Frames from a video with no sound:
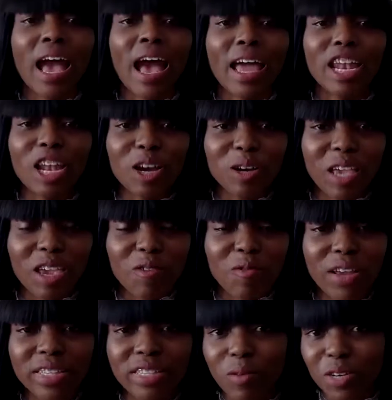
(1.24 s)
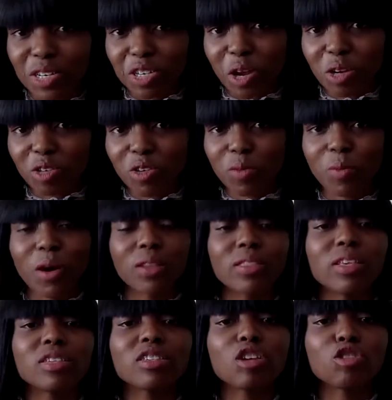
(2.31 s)
Hello, cake friends. I want to talk to you about
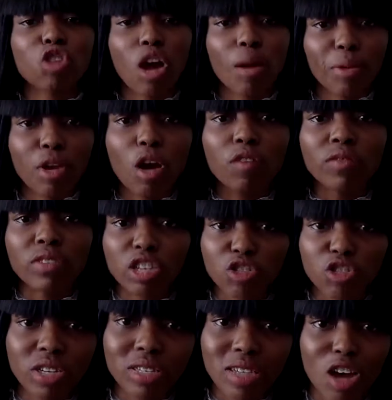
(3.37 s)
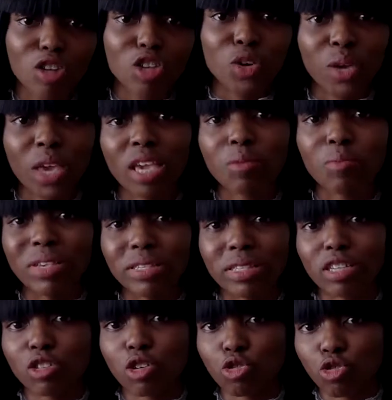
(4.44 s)
this topic of niching down your cake
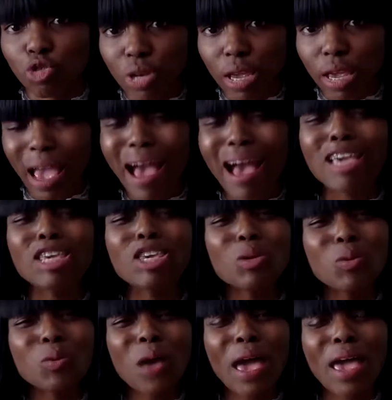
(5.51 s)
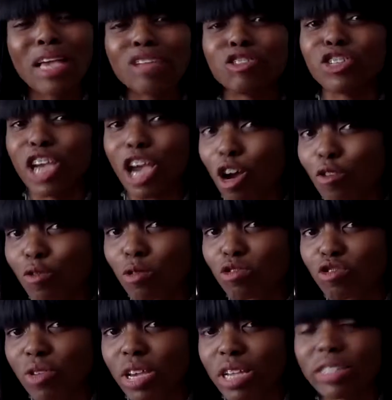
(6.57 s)
business today. Are you a jack of all
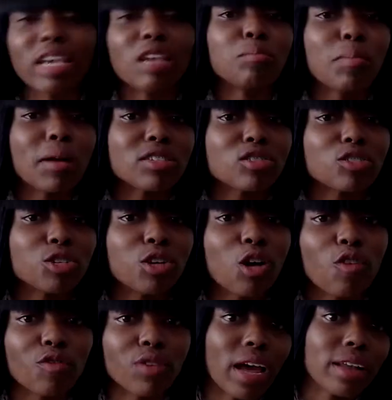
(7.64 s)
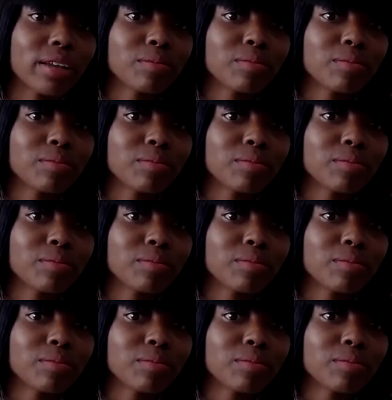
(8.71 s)
trades and master of none?